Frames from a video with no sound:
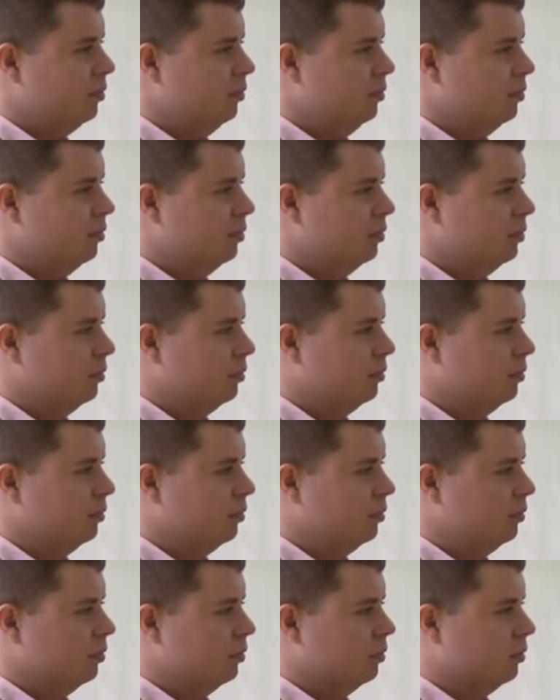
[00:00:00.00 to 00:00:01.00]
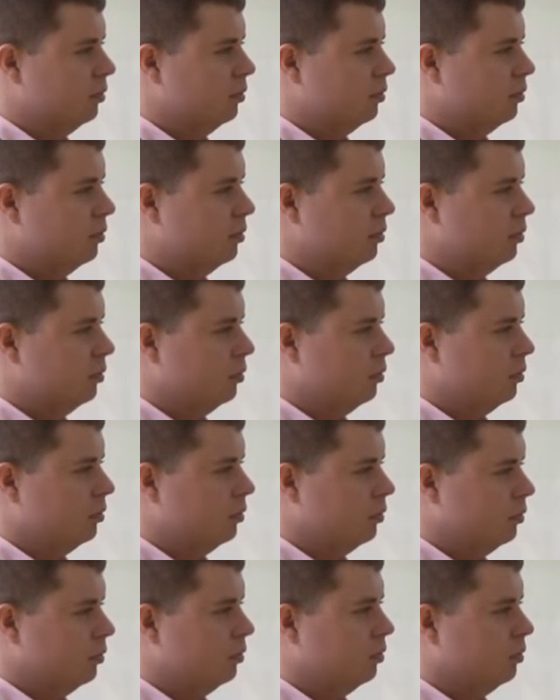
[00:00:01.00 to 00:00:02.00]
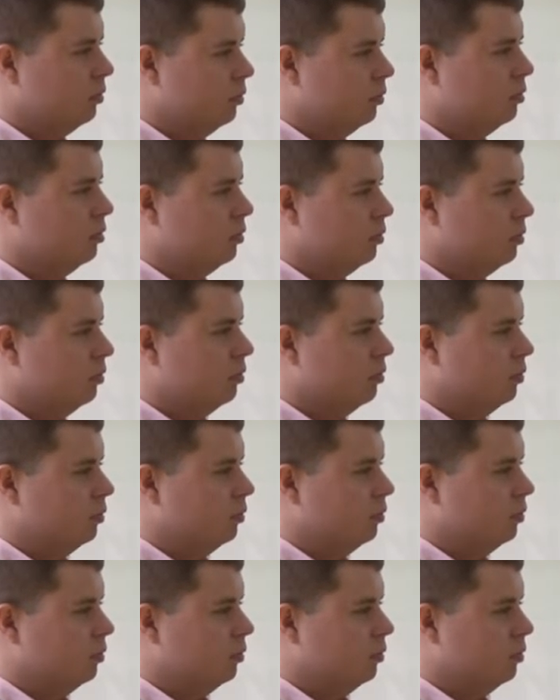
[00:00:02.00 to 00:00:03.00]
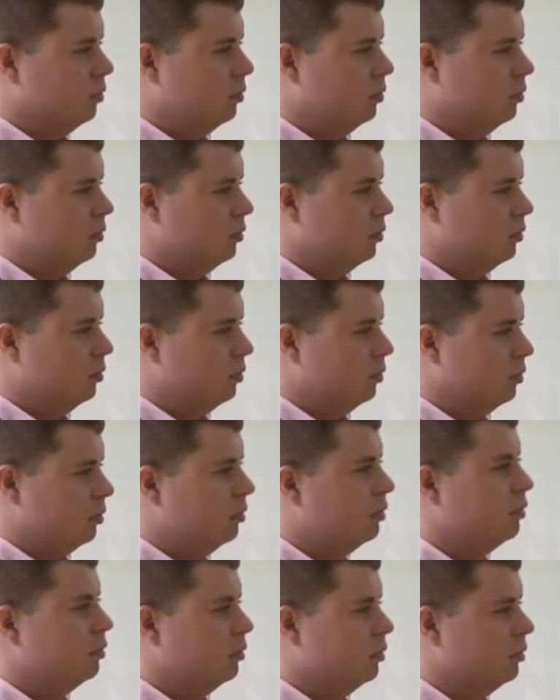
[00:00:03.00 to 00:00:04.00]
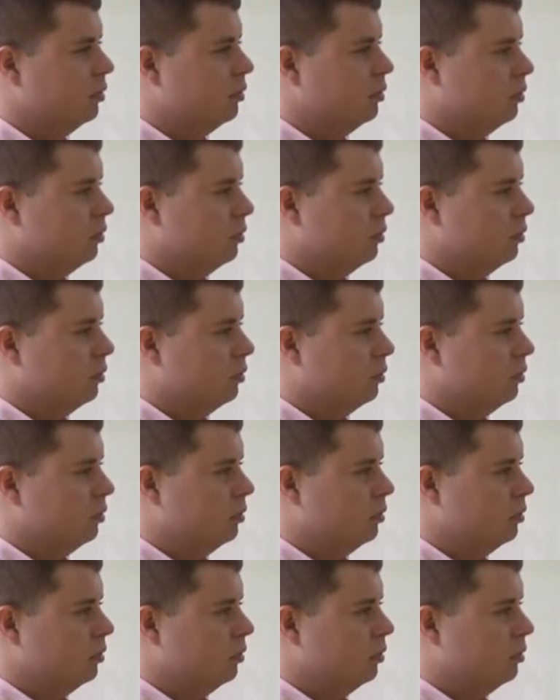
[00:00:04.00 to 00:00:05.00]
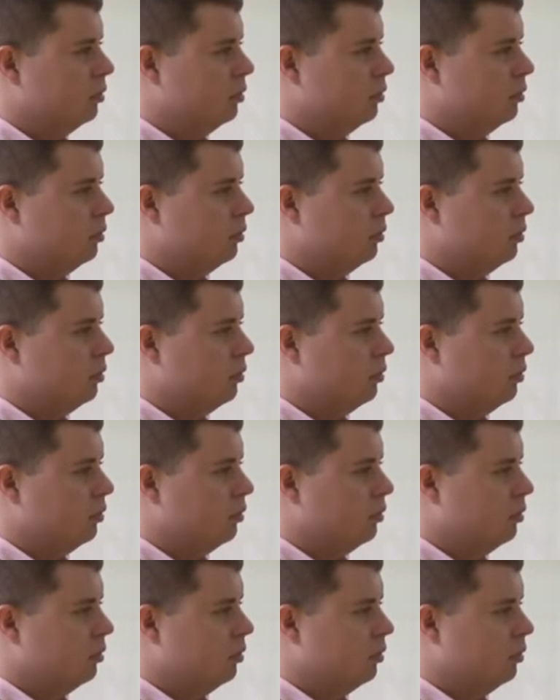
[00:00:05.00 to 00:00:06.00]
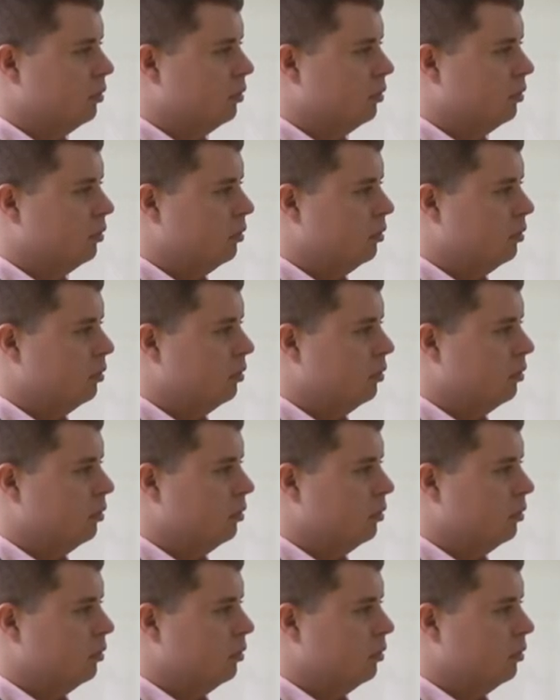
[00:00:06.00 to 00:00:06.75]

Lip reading: The person shown says nothing.